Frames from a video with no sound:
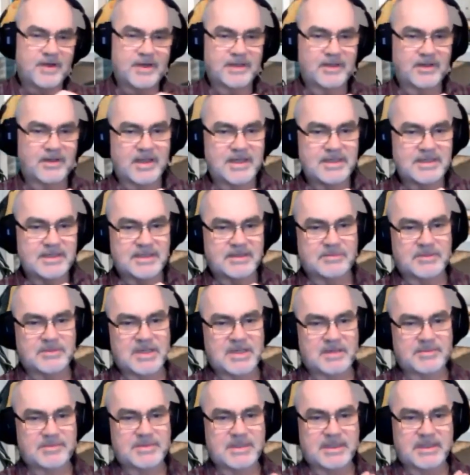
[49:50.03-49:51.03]
line
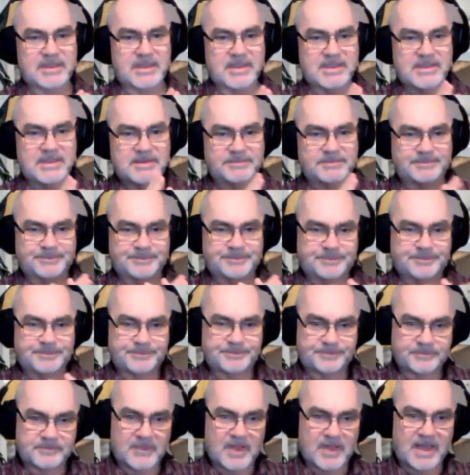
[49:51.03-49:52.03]
sometimes, I guess.
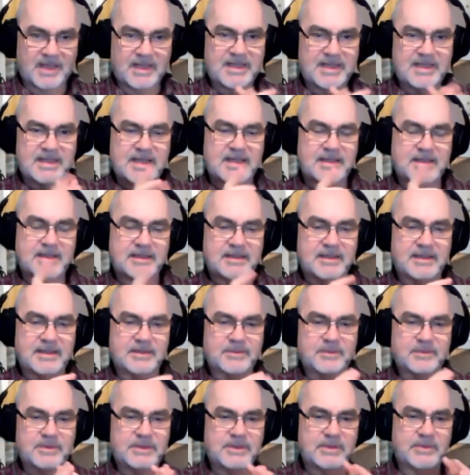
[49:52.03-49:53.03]
I like that,
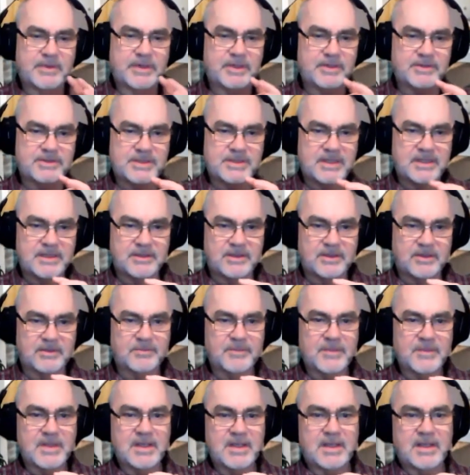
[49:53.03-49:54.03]
the way you said it,
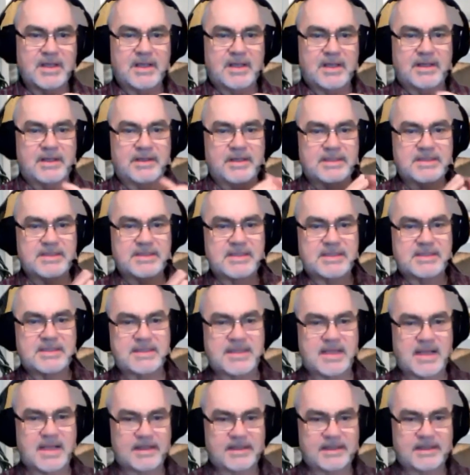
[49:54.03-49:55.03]
though.
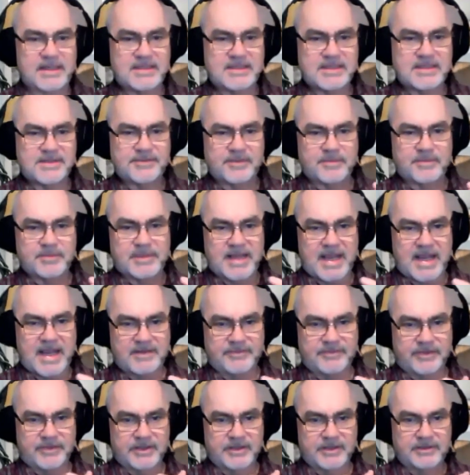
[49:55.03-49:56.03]
This is from
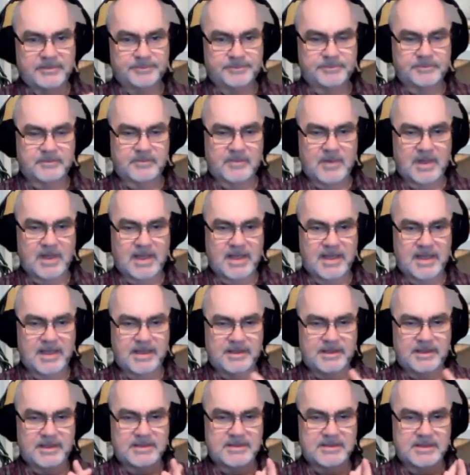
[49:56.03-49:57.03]
David,
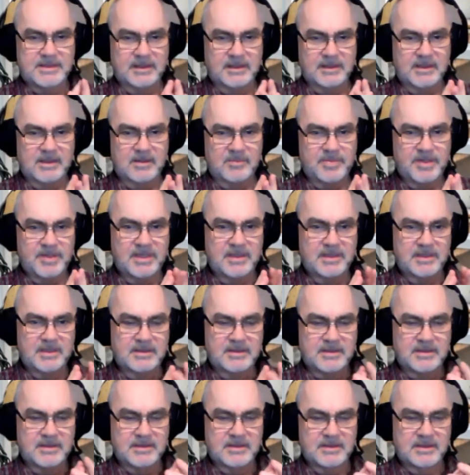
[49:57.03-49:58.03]
and it's a little bit.
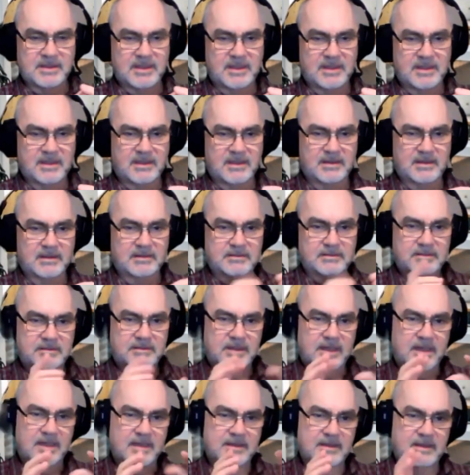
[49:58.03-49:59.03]
I'm
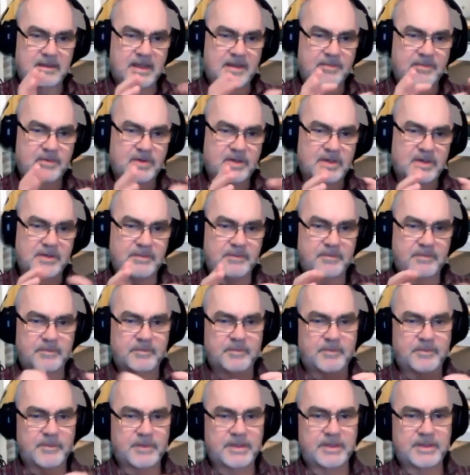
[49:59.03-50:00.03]
going to
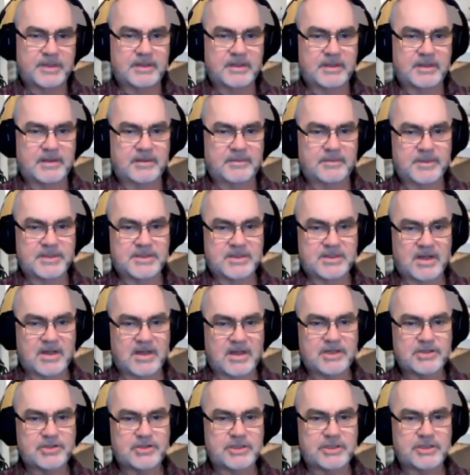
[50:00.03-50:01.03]

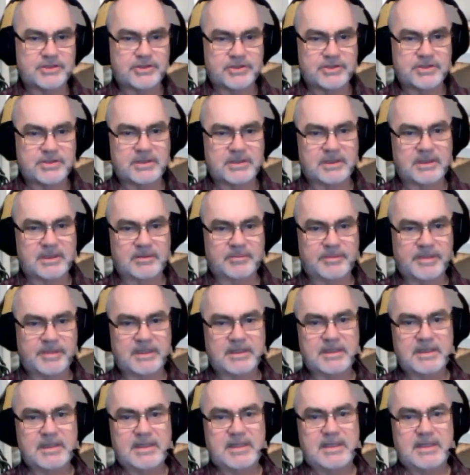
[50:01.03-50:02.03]
massage this just a little
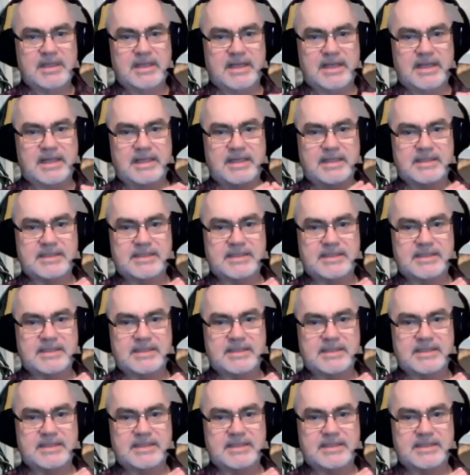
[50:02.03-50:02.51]
bit, and he